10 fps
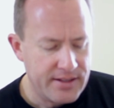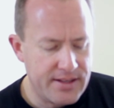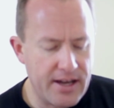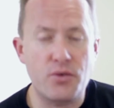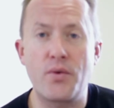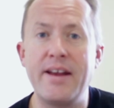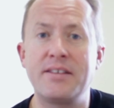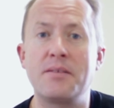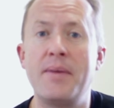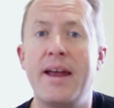that
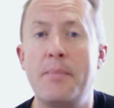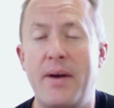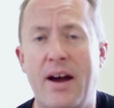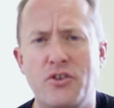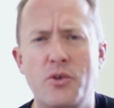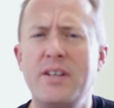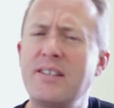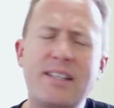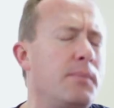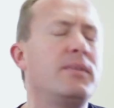grace may abound?" Should we
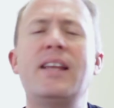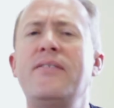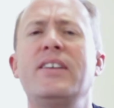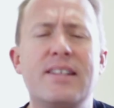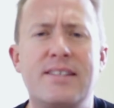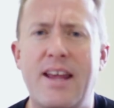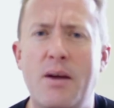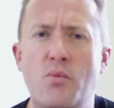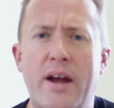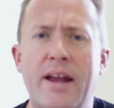just keep living the
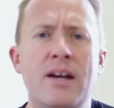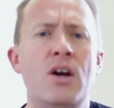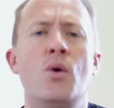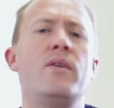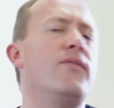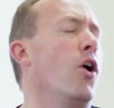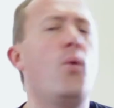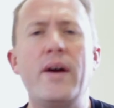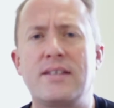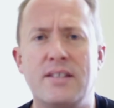same way we've
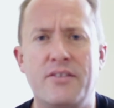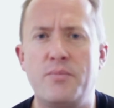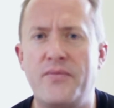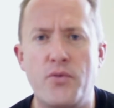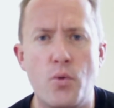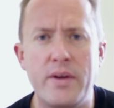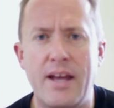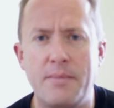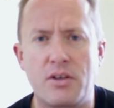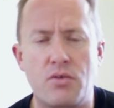always lived before we
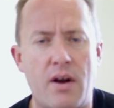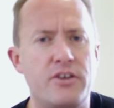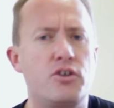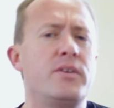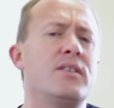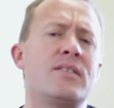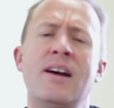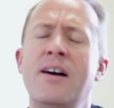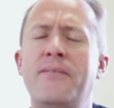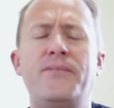came to Christ? Should we just
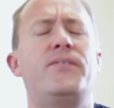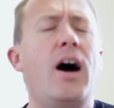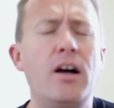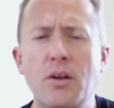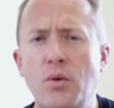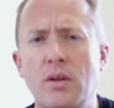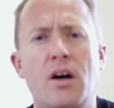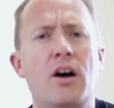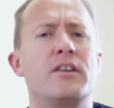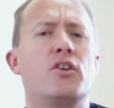follow
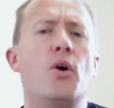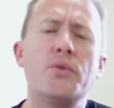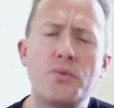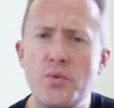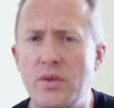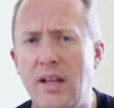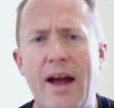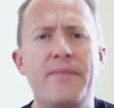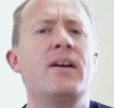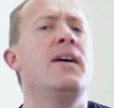along, go through
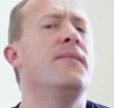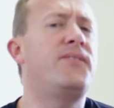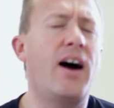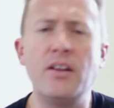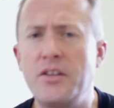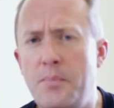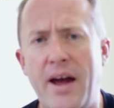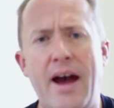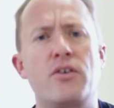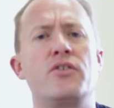life, follow the
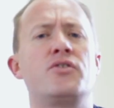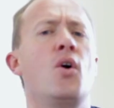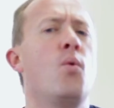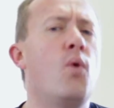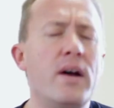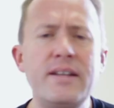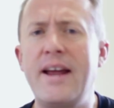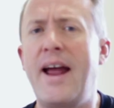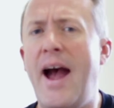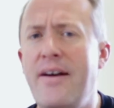patterns one
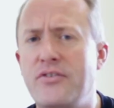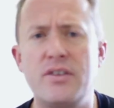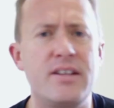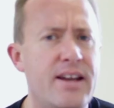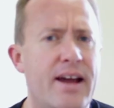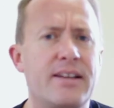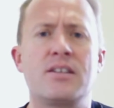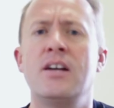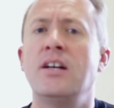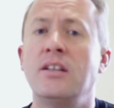day after the next,
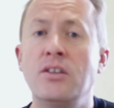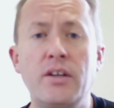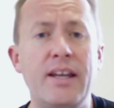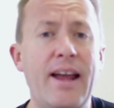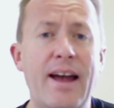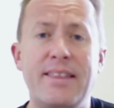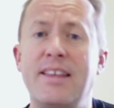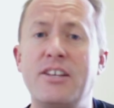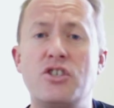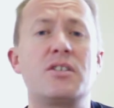looking at
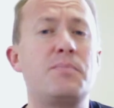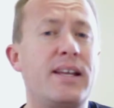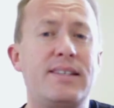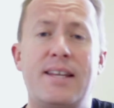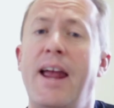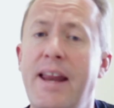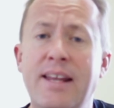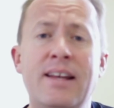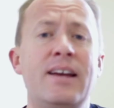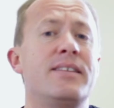things, just
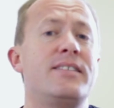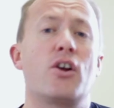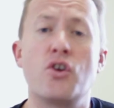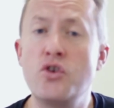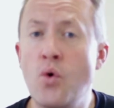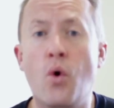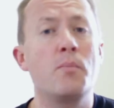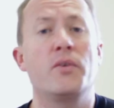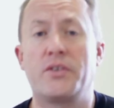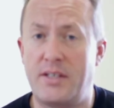maintaining their
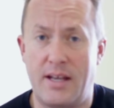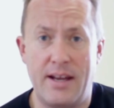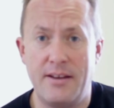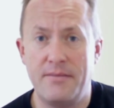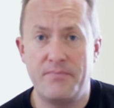normalcy?